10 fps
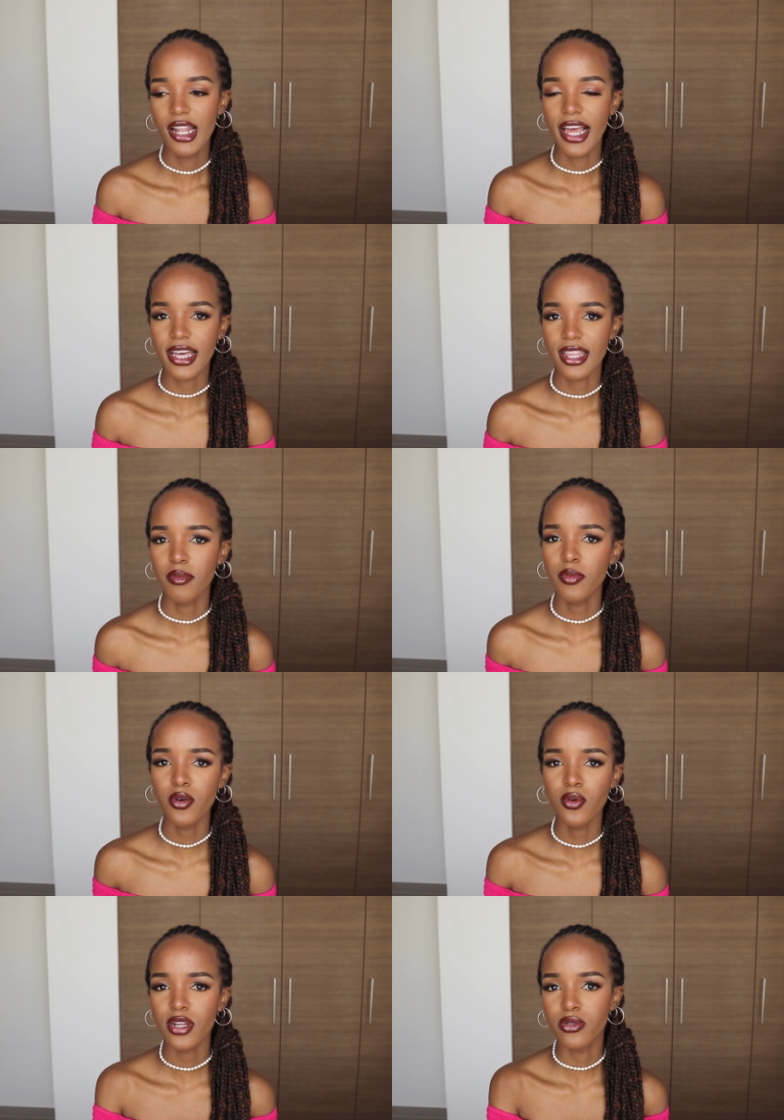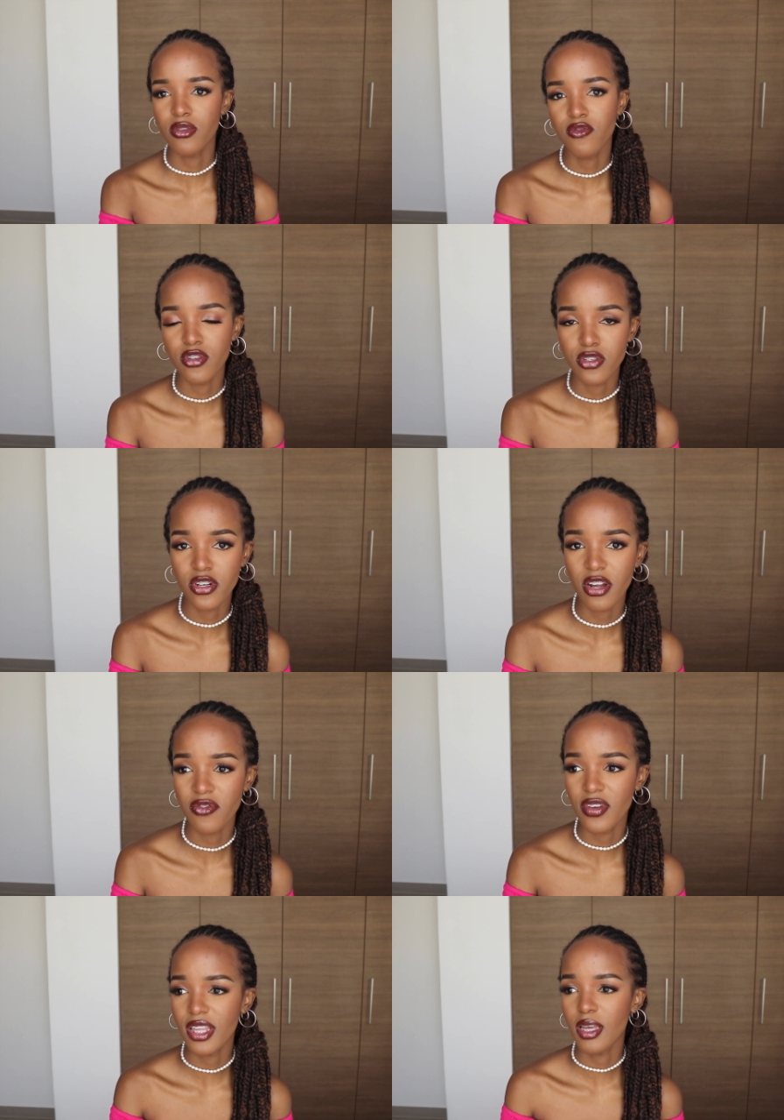like the people who are doing
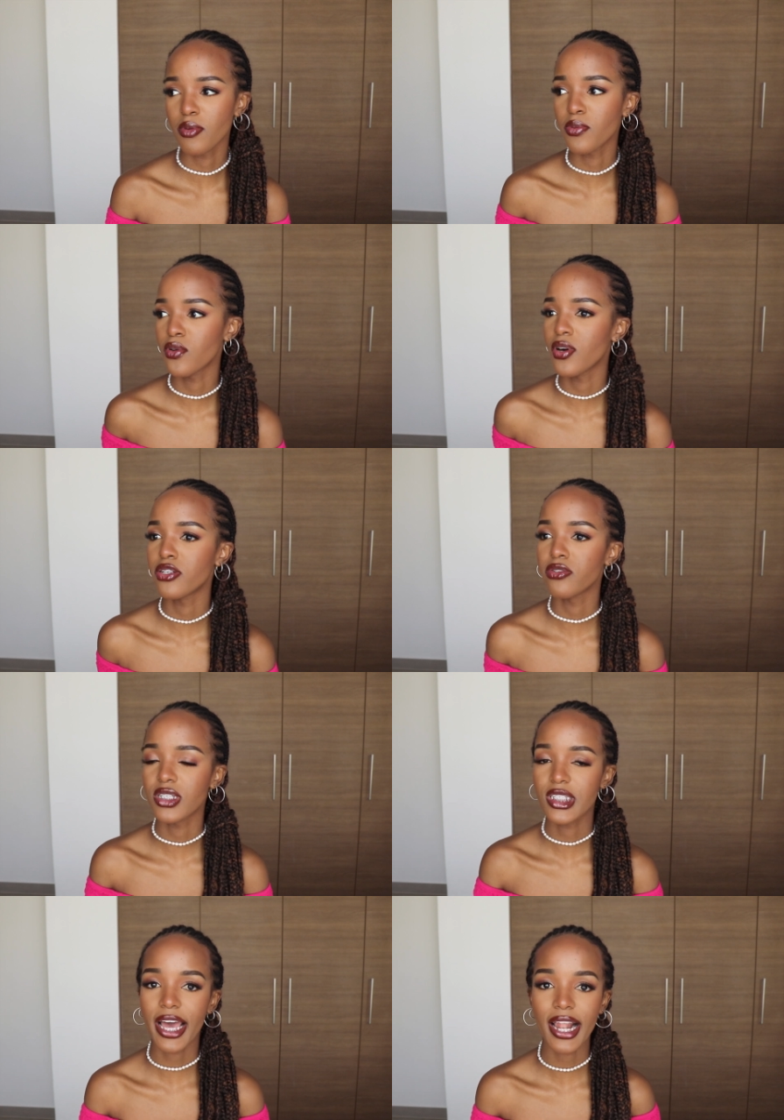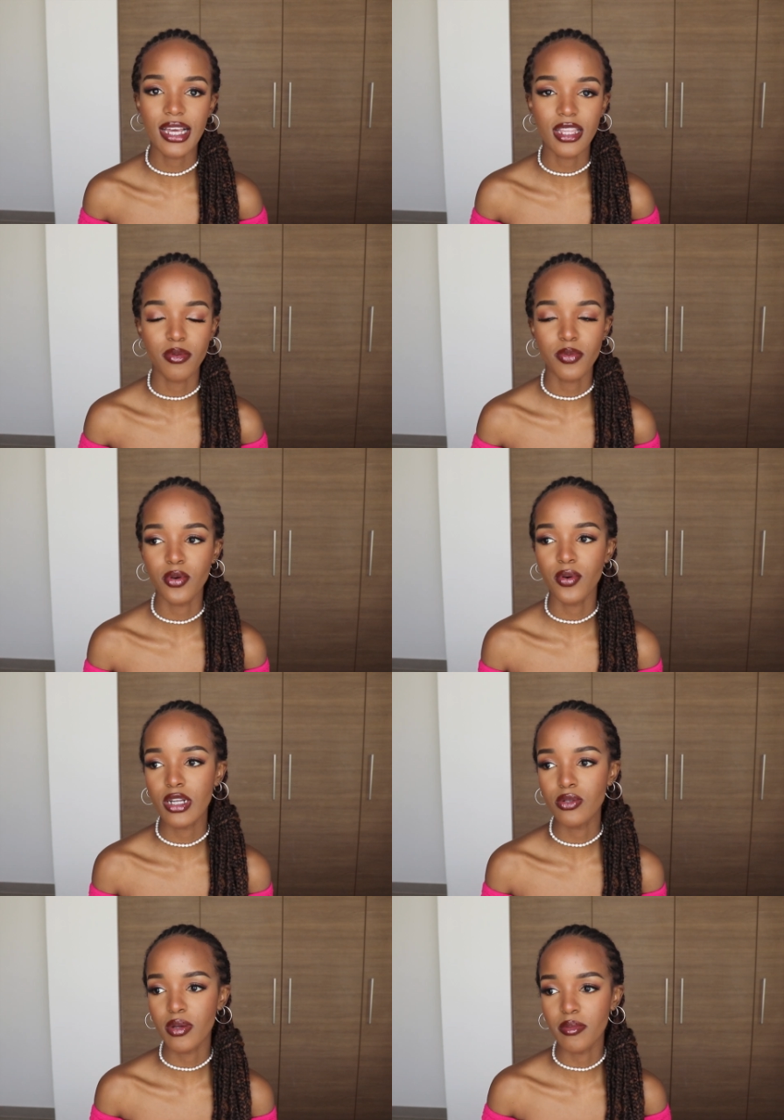photography the people who are doing styling the people who
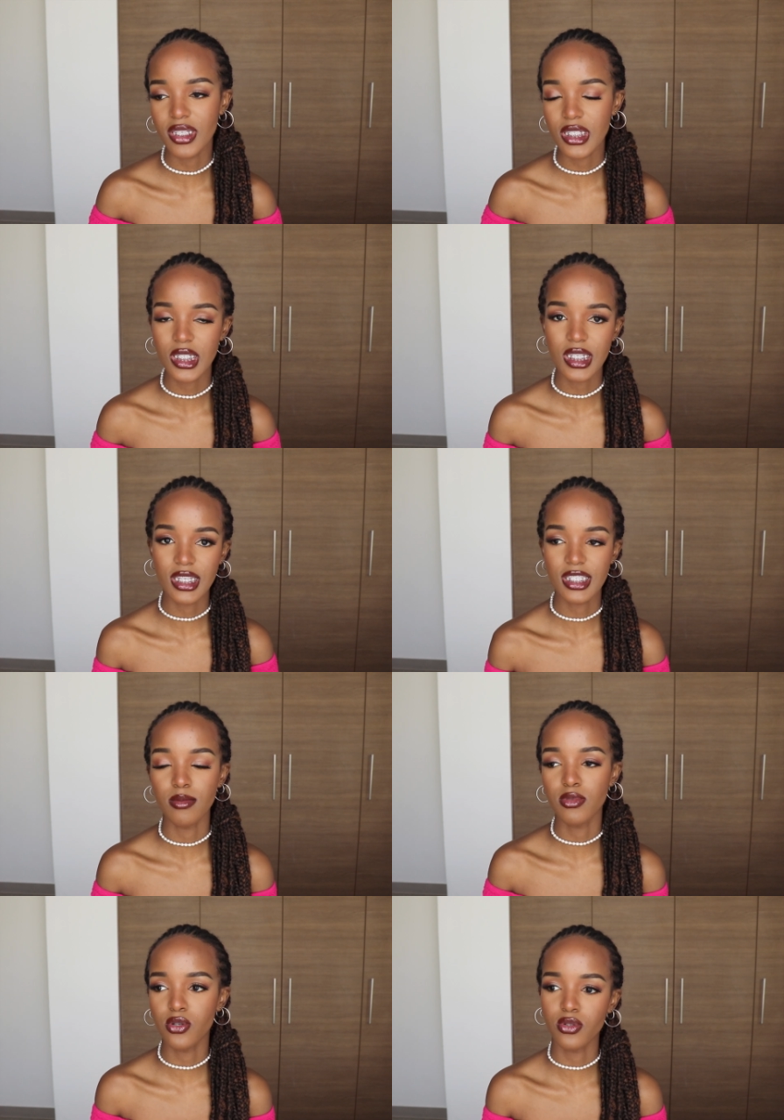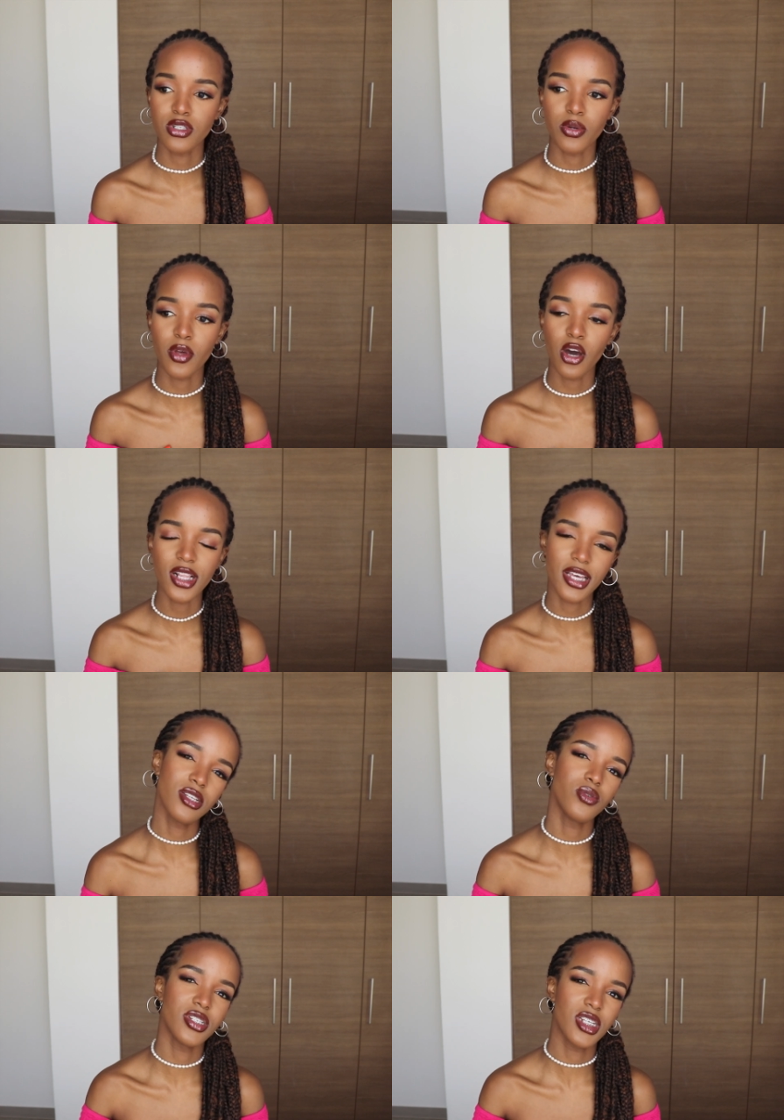are doing business in the same school so we all
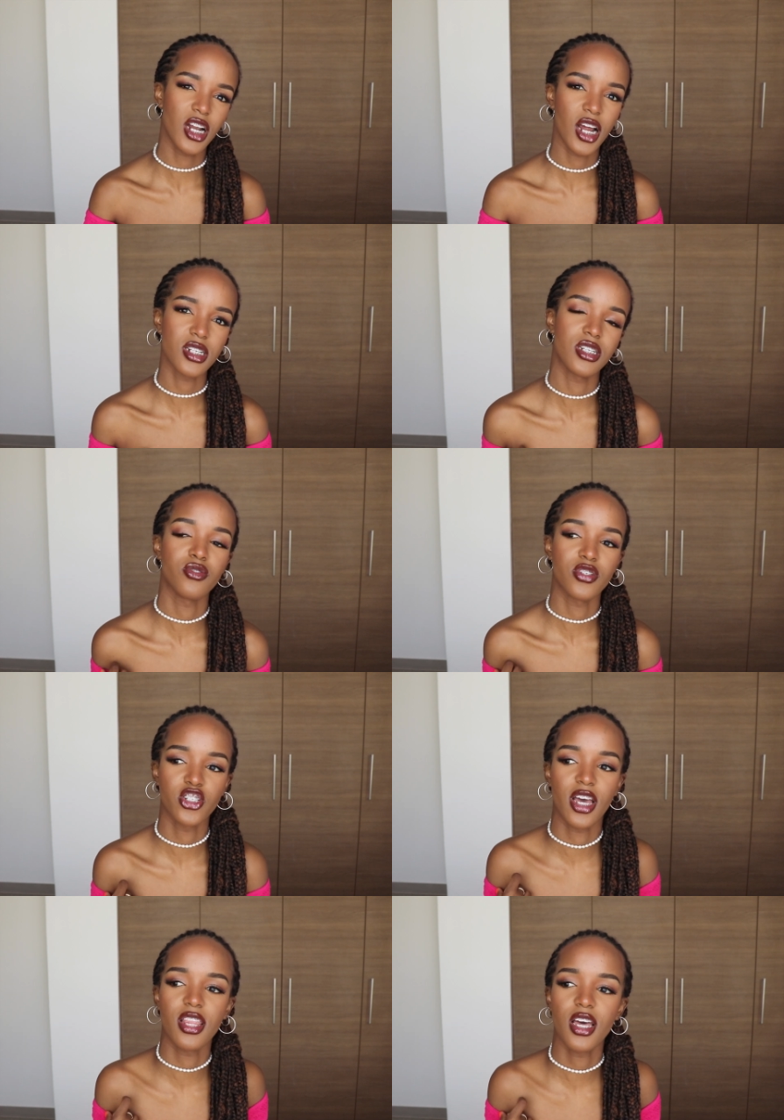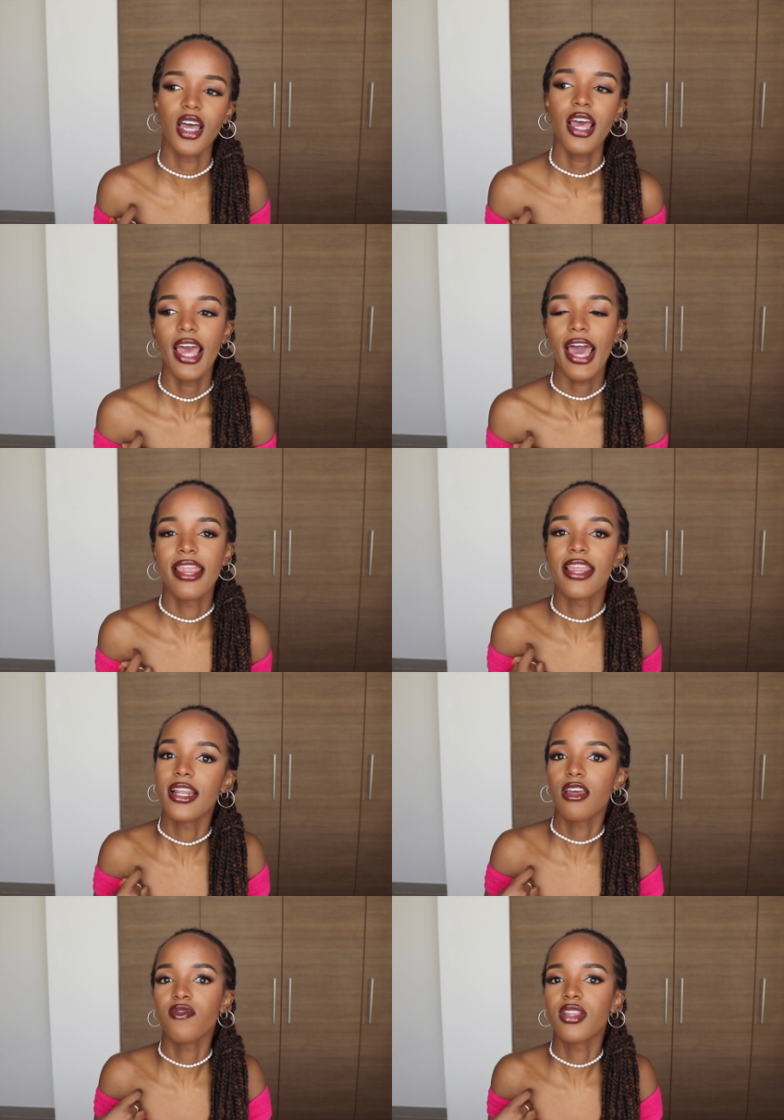get to interact and know each other and
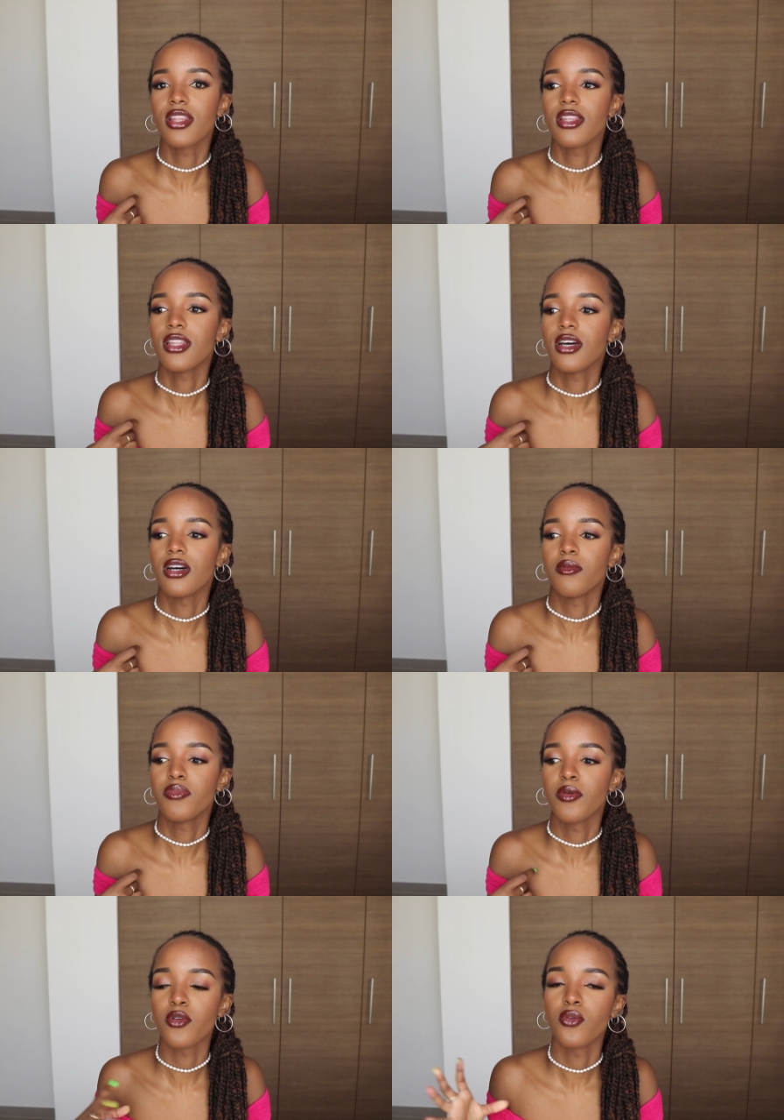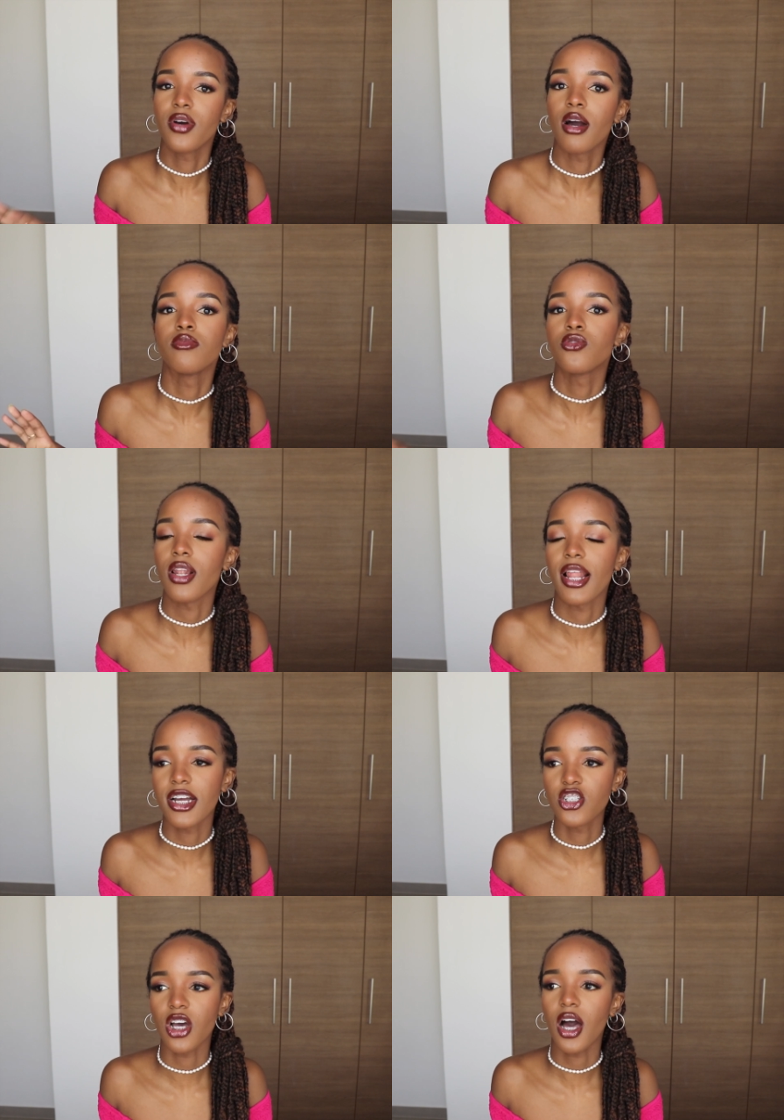then even the people who come to
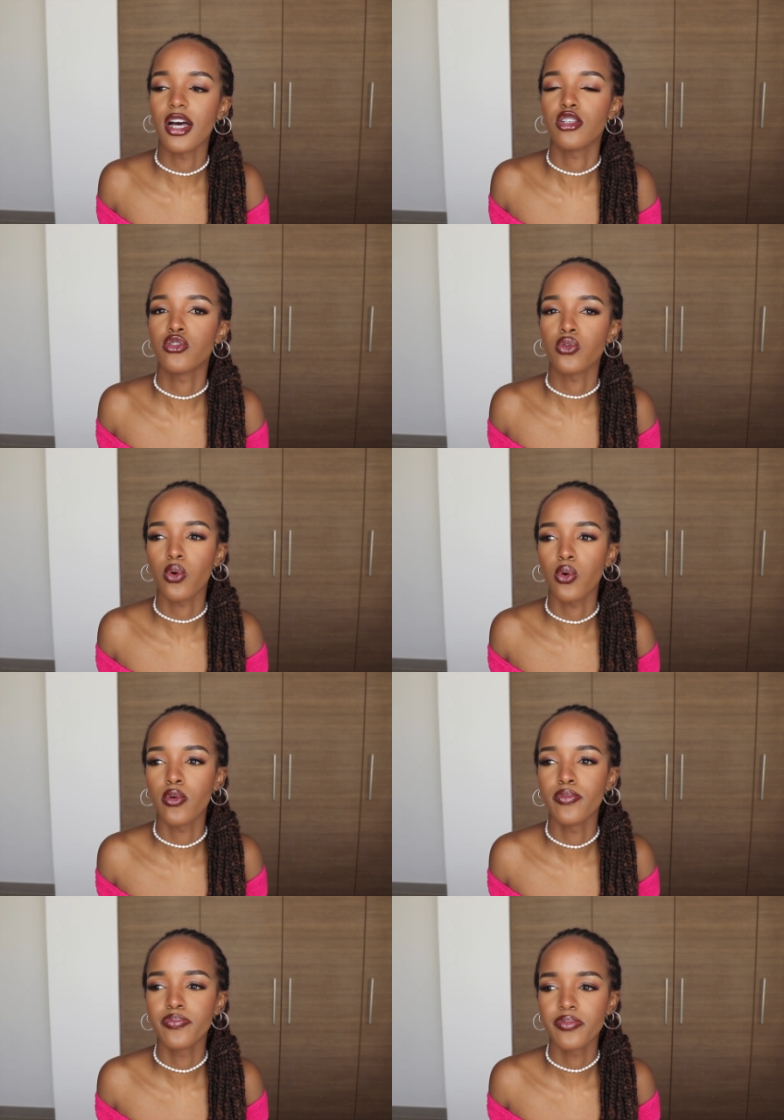lecture are so